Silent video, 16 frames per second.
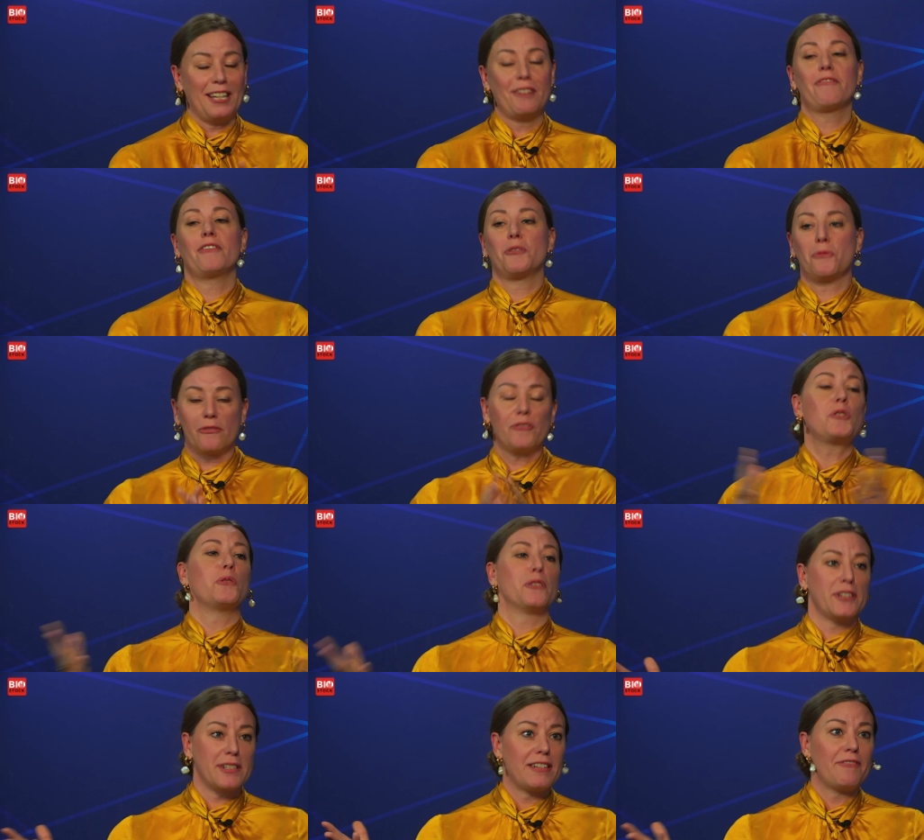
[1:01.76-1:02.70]
And of
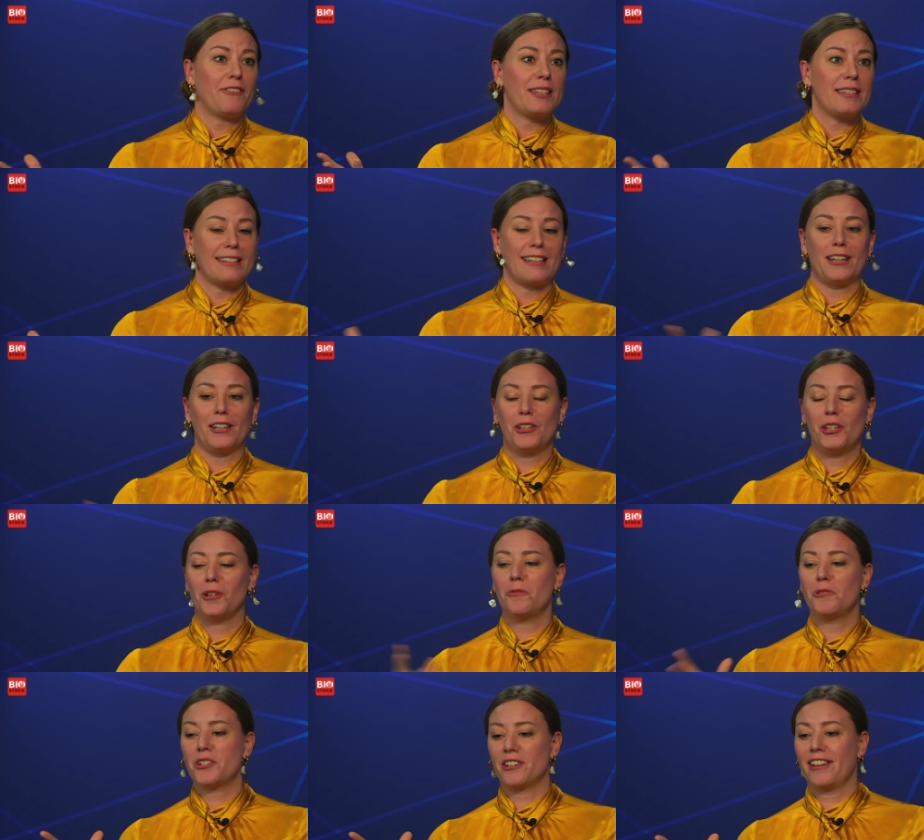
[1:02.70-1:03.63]
course, if it's a uh,
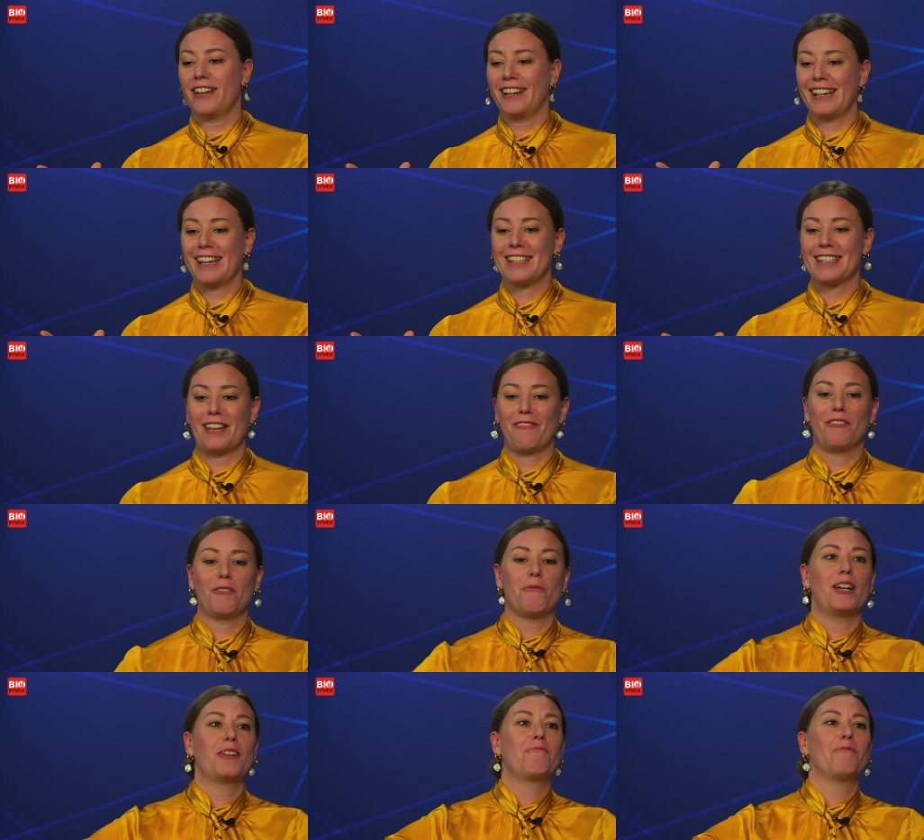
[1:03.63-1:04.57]
huge, then I guess
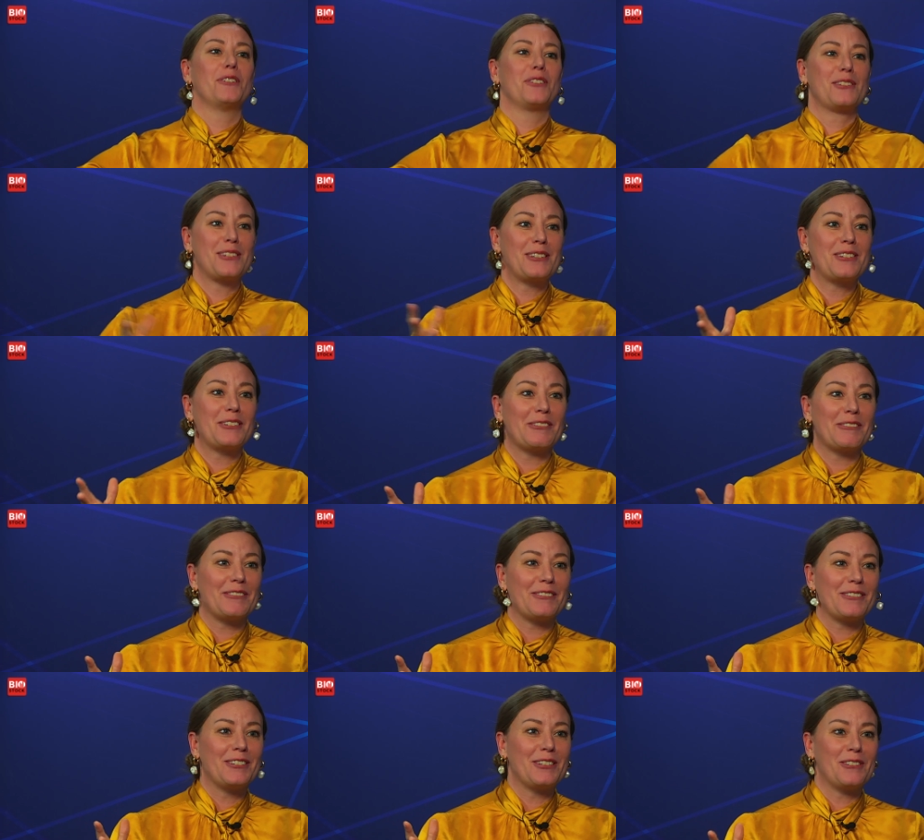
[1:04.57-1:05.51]
everyone wants
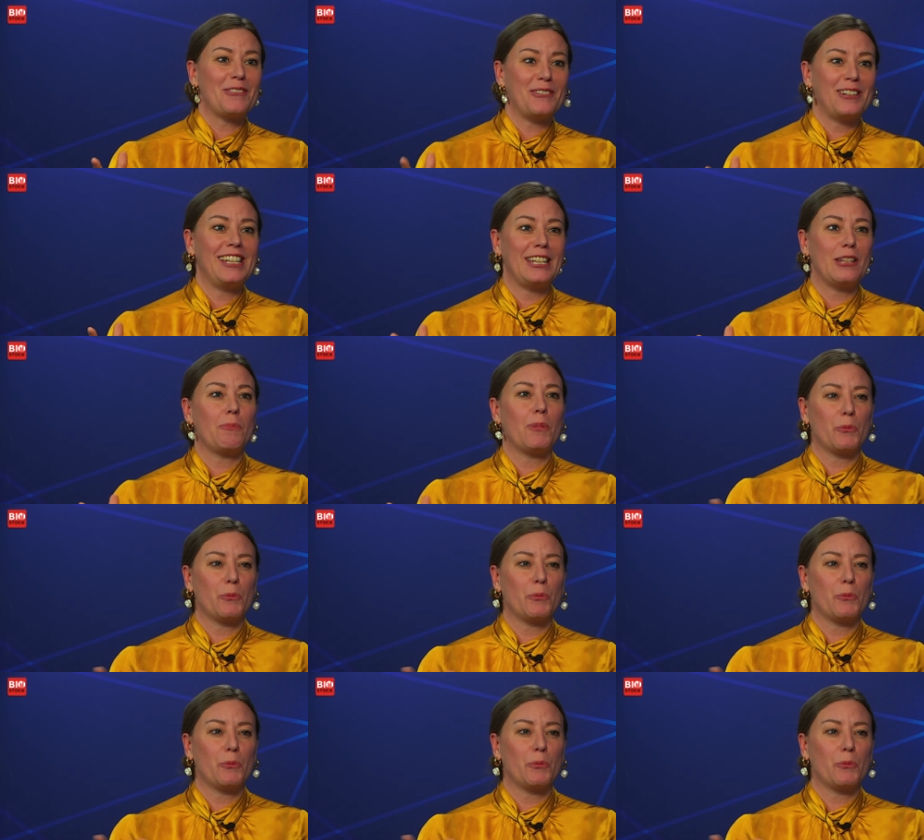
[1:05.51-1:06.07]
to, to treat it.